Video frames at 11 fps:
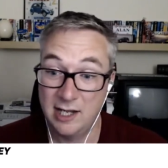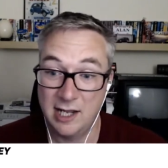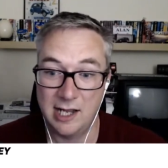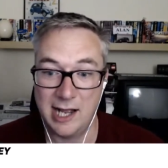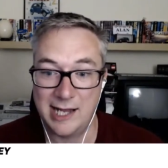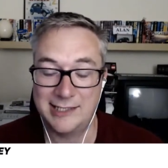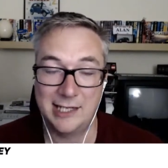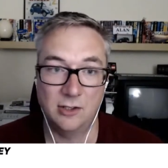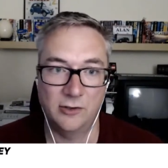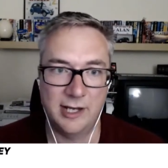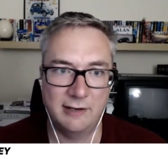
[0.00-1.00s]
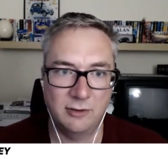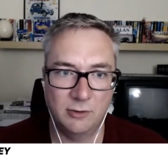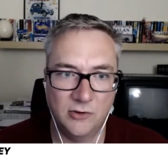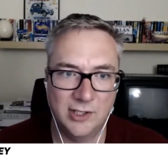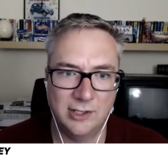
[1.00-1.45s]
I'd get along there if you
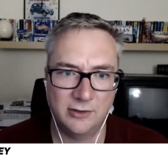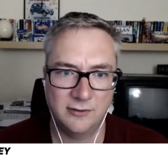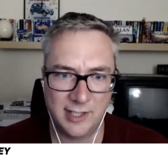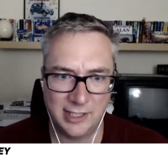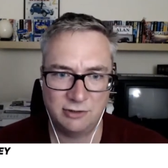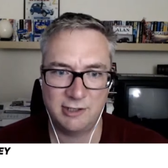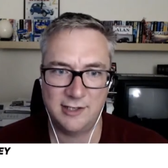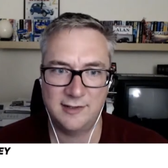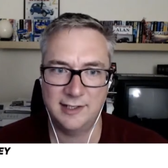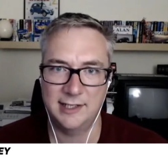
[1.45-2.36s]
want to see lots of interesting